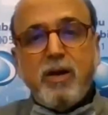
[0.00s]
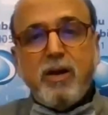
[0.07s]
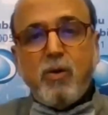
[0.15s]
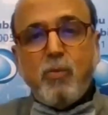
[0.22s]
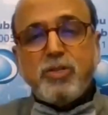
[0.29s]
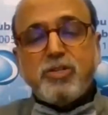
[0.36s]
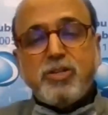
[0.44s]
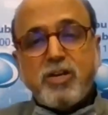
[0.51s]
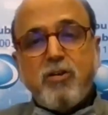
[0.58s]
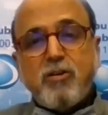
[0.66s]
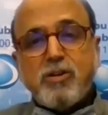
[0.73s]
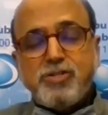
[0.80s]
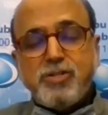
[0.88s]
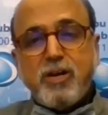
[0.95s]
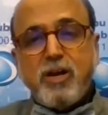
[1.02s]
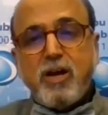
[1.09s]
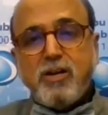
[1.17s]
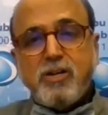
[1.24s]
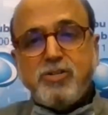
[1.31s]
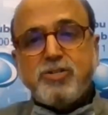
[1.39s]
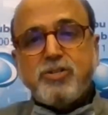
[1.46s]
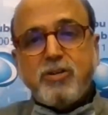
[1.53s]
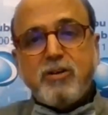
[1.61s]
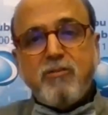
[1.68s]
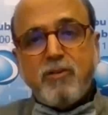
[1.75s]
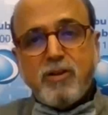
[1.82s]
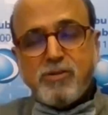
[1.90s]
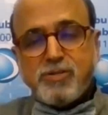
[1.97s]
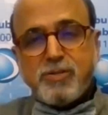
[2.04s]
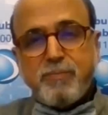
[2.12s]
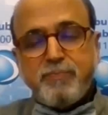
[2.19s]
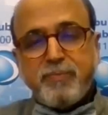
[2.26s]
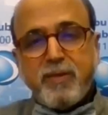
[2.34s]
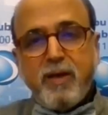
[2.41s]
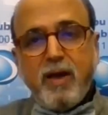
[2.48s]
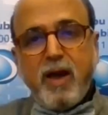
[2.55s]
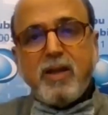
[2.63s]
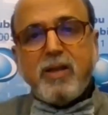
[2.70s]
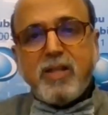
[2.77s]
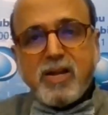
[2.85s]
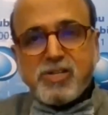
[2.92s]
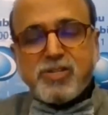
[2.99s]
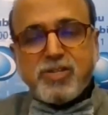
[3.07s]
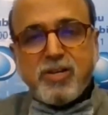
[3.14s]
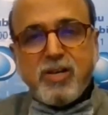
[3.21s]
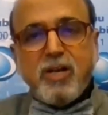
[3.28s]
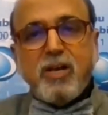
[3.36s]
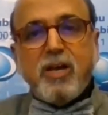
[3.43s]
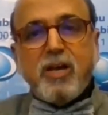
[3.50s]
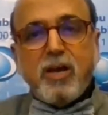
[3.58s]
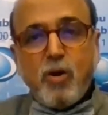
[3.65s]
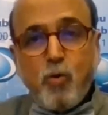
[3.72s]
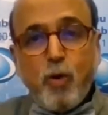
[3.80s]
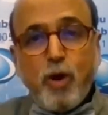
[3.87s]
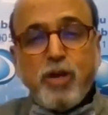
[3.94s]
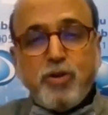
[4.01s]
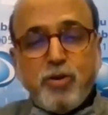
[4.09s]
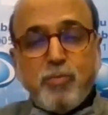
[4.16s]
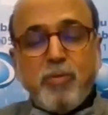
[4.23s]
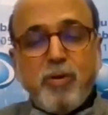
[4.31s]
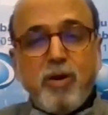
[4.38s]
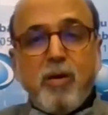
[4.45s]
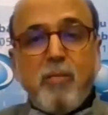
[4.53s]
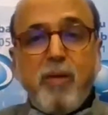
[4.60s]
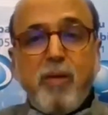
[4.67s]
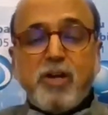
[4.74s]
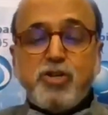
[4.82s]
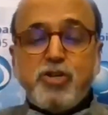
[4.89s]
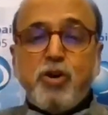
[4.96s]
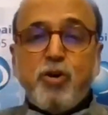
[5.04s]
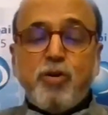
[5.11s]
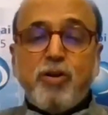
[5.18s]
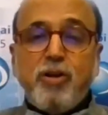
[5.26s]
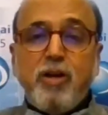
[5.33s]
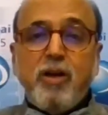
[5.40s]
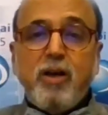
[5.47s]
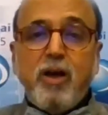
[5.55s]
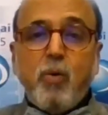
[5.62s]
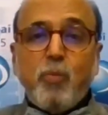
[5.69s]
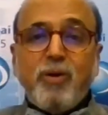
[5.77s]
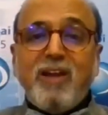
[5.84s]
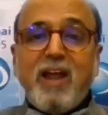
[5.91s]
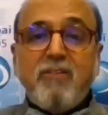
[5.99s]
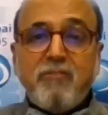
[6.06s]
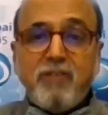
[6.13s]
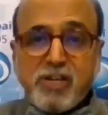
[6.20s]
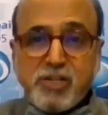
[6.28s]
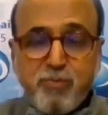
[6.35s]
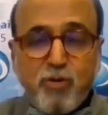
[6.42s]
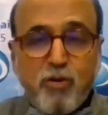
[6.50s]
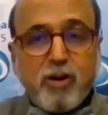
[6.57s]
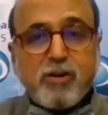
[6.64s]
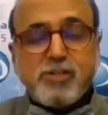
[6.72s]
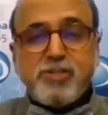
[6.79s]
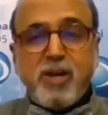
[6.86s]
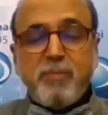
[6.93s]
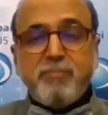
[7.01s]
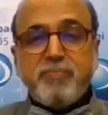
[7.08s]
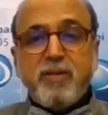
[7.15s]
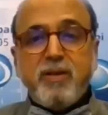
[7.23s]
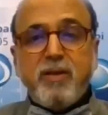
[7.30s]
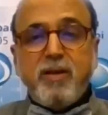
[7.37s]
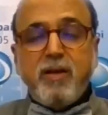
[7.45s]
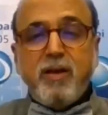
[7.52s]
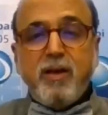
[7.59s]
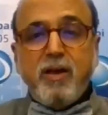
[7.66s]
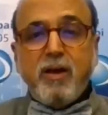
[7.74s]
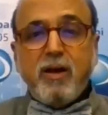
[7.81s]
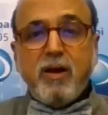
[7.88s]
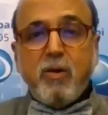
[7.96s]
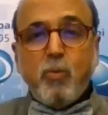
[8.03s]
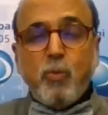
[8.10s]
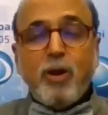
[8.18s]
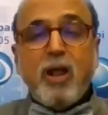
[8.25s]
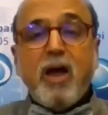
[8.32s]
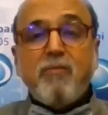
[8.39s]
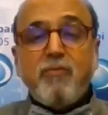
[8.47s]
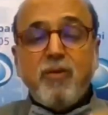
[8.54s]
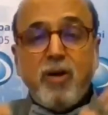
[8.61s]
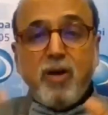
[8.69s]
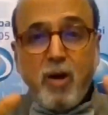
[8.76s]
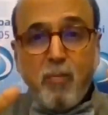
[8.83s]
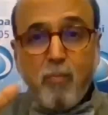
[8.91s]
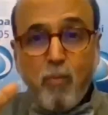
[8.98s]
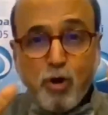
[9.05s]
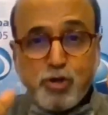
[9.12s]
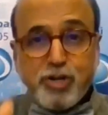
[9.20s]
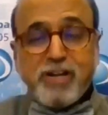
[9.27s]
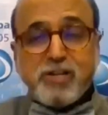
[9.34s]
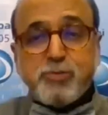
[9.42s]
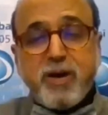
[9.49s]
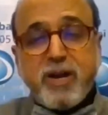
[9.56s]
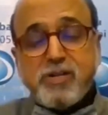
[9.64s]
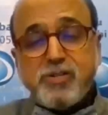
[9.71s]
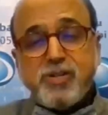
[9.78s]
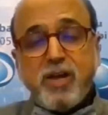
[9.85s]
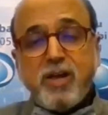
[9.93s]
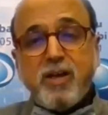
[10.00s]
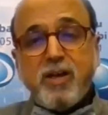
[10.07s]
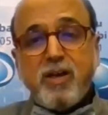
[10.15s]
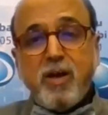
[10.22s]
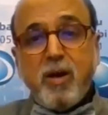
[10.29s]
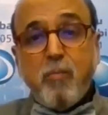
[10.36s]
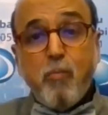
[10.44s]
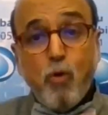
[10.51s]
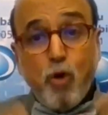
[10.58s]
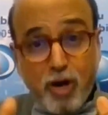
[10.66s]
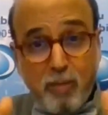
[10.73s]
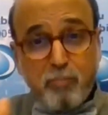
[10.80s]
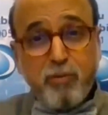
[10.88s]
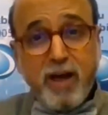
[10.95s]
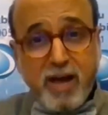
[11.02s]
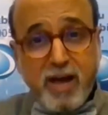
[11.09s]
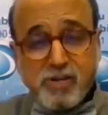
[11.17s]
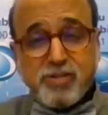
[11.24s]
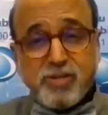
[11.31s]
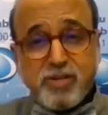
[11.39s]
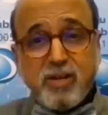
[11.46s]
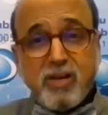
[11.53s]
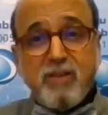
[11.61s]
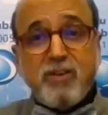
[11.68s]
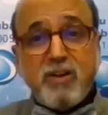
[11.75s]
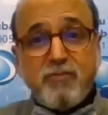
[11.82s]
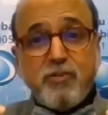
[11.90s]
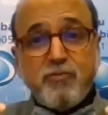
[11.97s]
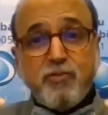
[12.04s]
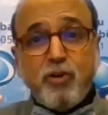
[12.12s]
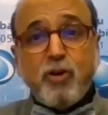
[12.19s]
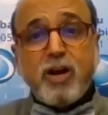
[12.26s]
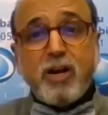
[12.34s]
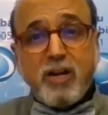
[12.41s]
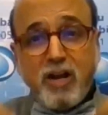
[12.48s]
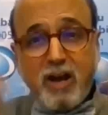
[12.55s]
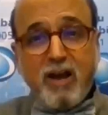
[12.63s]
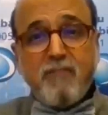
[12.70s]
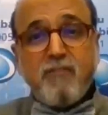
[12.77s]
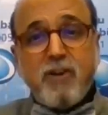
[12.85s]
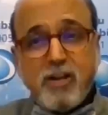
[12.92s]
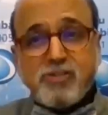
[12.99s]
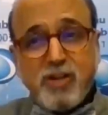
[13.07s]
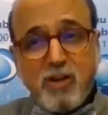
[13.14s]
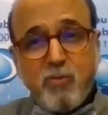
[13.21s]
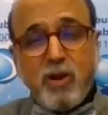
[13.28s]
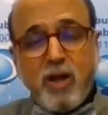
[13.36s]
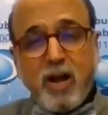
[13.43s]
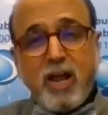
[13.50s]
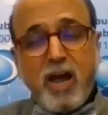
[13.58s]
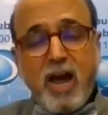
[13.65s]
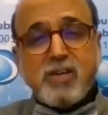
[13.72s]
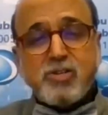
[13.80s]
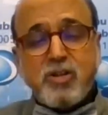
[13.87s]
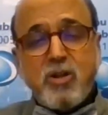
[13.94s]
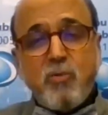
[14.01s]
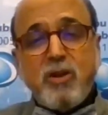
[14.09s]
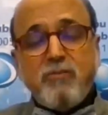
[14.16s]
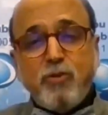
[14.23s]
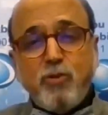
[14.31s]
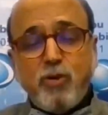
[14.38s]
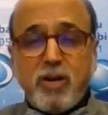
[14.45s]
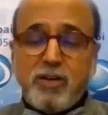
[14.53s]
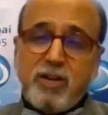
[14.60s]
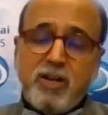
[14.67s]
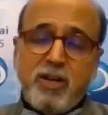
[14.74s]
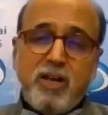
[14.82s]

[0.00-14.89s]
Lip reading: with technology and digital governance. And that's going to make sure we'll have less bureaucracy, we'll have more transparency, more compliance. Even if you look at the governance level, at the highest level, if you look at